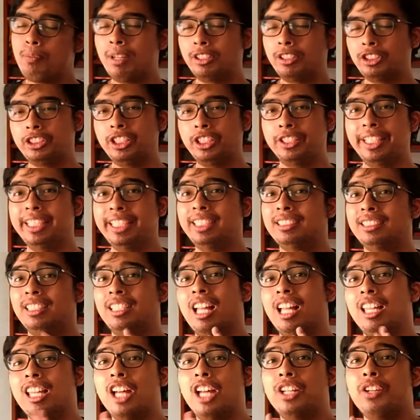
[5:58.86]
there is
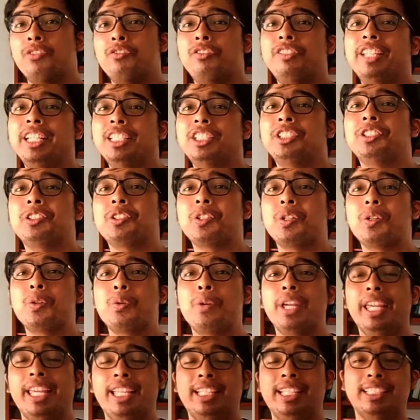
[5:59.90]
a lot of disco
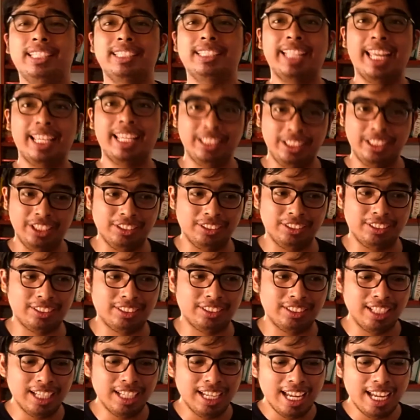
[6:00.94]
in 10 years.
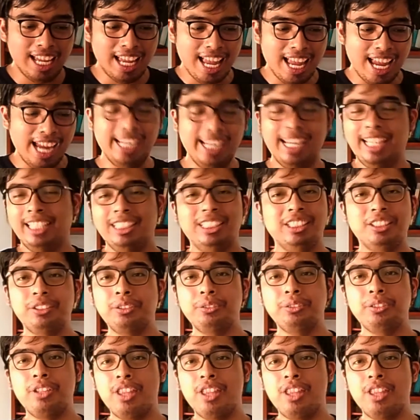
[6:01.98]
And I don't